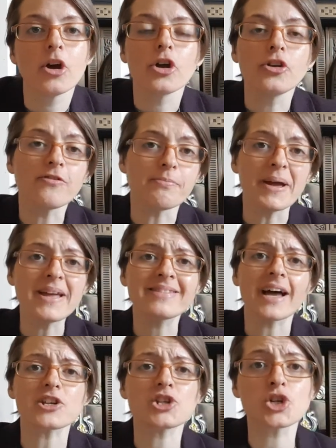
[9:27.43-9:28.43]
You've made
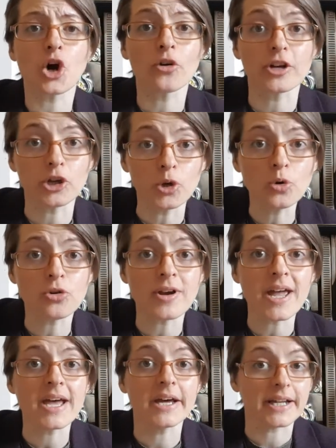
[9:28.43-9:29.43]
that story you
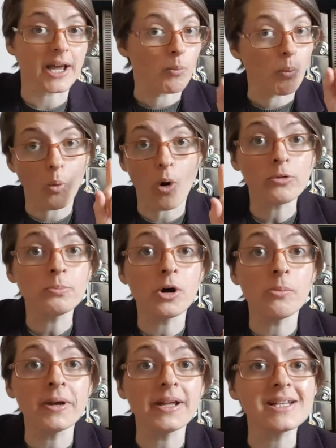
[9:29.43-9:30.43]
created in one
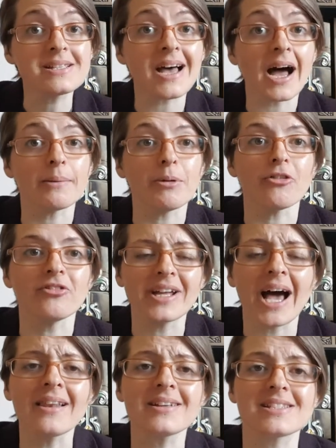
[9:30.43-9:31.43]
moment in time a
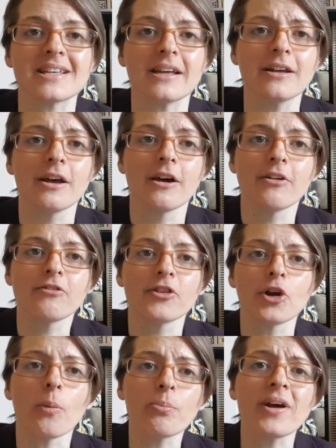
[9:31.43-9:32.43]
reality for
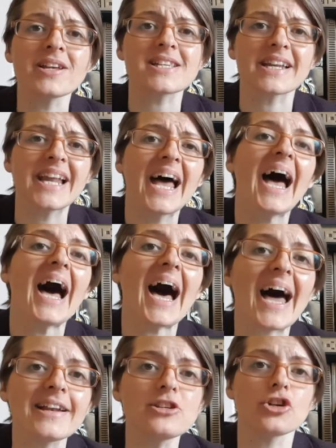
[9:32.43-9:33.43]
your present
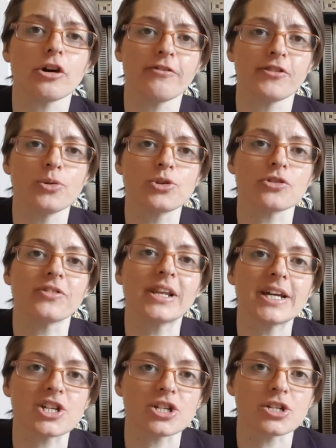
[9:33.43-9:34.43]
and your future
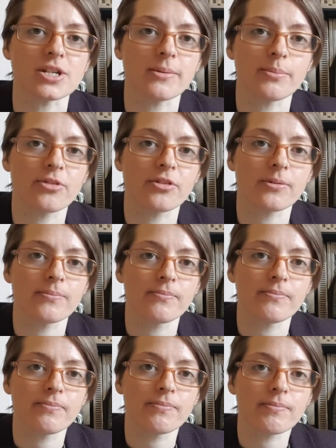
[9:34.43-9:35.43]
relationships.
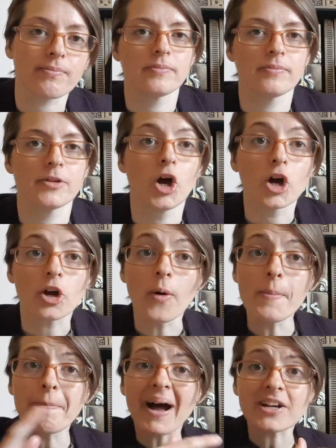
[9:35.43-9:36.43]

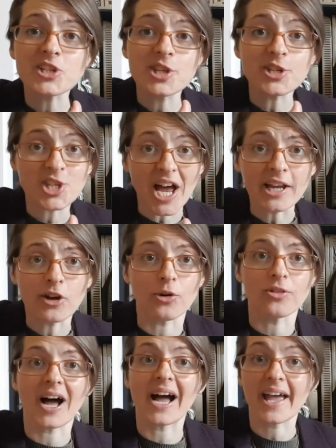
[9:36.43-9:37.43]
Going back to the
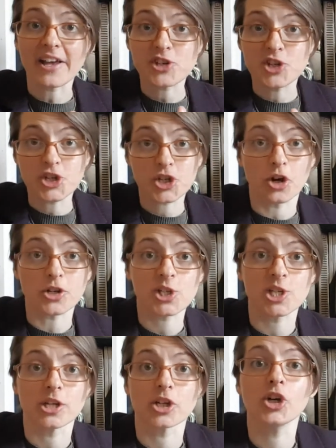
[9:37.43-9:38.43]
cycle that I asked you to
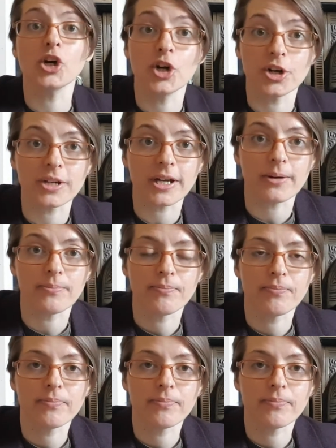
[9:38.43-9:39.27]
consider earlier,